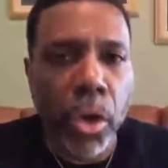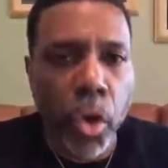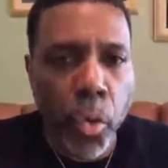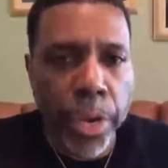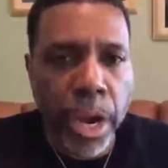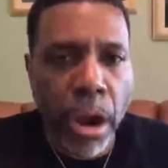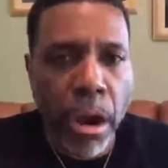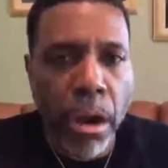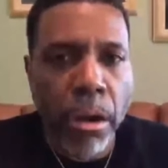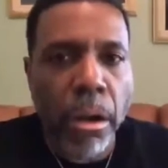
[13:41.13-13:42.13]
who we
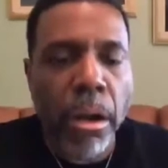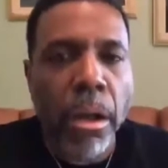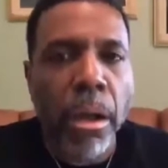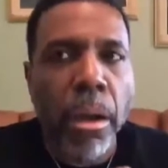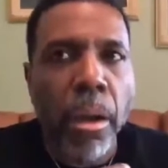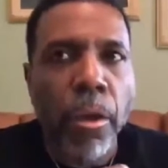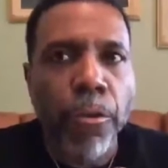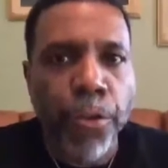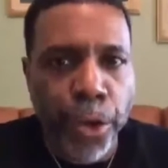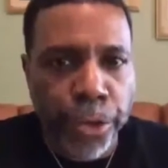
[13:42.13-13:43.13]
are
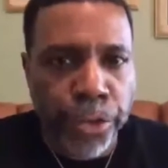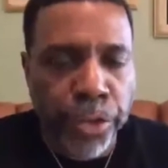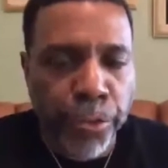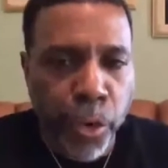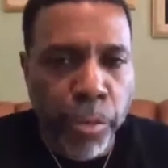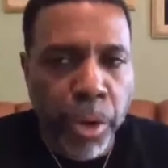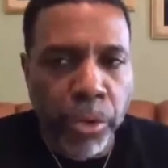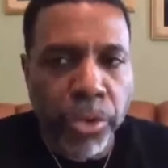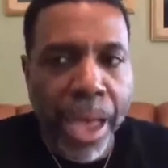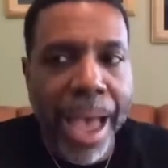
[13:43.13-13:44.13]
first and foremost.